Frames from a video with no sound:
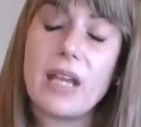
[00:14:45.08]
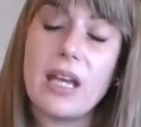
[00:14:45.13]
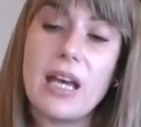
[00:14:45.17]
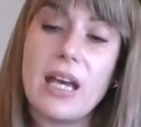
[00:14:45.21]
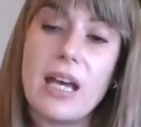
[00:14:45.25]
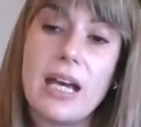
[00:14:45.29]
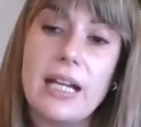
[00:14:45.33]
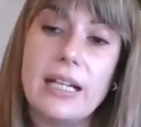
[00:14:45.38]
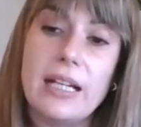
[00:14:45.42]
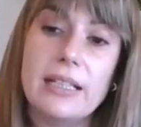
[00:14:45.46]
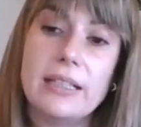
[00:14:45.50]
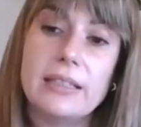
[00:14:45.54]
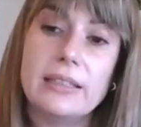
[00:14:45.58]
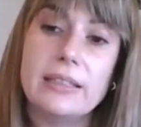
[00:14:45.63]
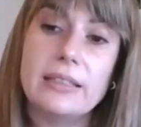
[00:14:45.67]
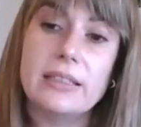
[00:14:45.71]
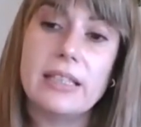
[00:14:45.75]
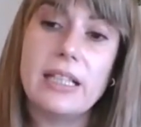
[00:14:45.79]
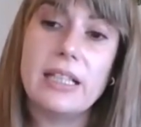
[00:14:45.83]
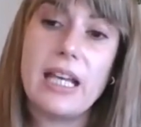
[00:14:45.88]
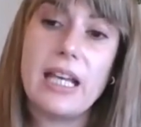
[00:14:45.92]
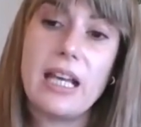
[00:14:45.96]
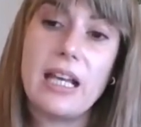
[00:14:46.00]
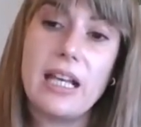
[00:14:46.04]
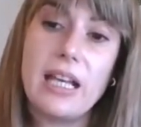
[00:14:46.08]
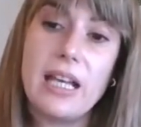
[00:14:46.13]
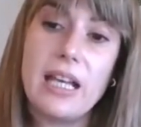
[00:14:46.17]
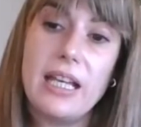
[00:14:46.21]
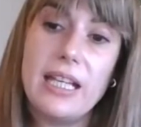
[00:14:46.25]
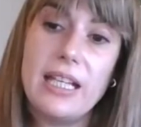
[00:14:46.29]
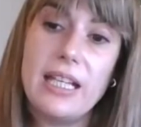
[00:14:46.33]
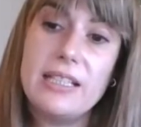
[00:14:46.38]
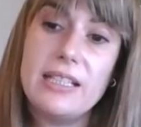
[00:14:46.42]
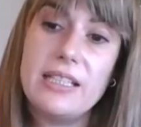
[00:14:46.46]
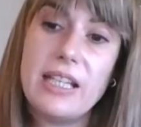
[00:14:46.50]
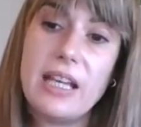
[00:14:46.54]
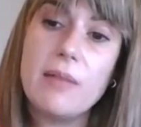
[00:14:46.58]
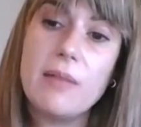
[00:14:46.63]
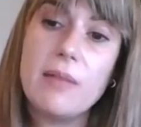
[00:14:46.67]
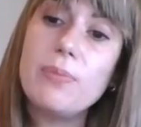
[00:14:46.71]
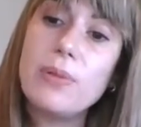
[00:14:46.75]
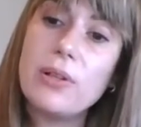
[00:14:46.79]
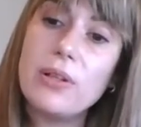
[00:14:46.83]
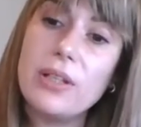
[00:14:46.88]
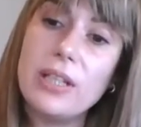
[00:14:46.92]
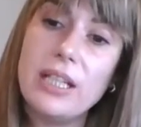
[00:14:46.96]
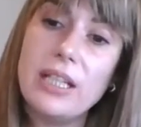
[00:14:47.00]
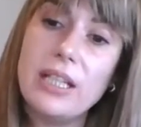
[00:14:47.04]
And each
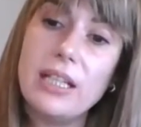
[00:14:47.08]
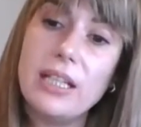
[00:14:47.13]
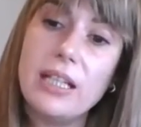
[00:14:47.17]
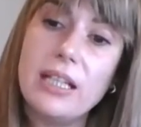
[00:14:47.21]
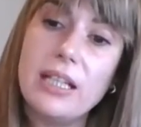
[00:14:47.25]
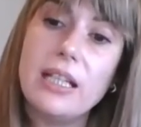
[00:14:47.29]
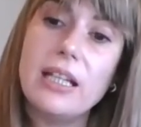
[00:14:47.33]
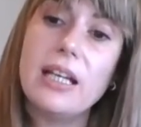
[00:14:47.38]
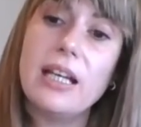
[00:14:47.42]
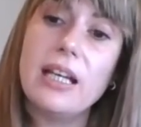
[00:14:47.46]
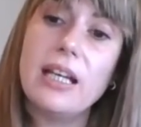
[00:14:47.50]
employee